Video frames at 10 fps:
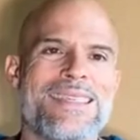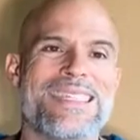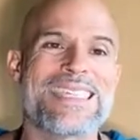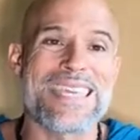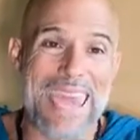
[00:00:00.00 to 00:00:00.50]

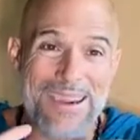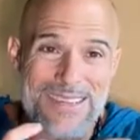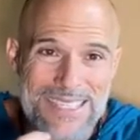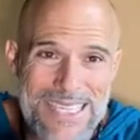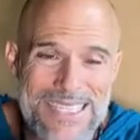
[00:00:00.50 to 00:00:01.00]

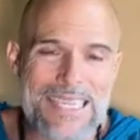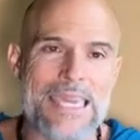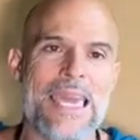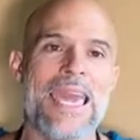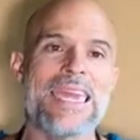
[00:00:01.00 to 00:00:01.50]

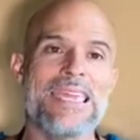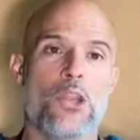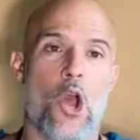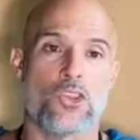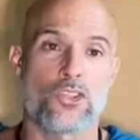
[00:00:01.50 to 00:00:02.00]
scarcity, in
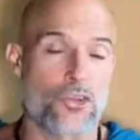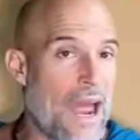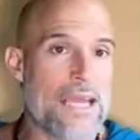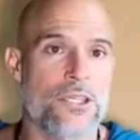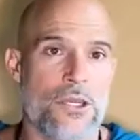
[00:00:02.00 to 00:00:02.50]

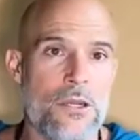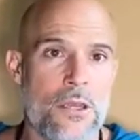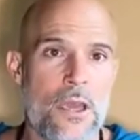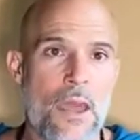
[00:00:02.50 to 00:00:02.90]
contraction.